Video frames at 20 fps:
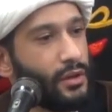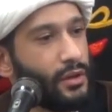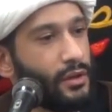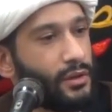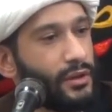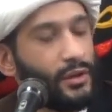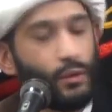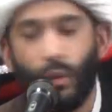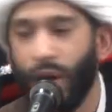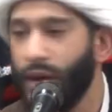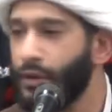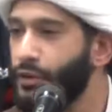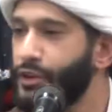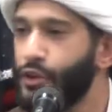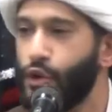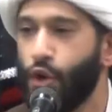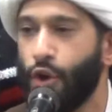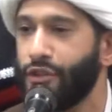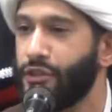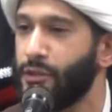then where are
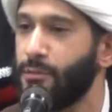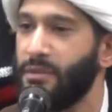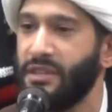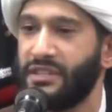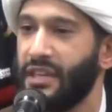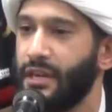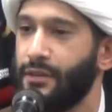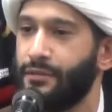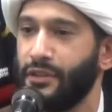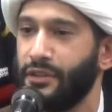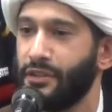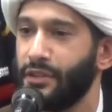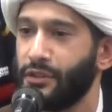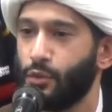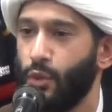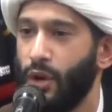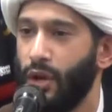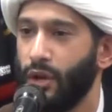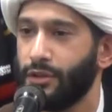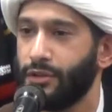you going to be safe in this
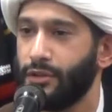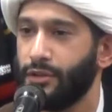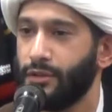world?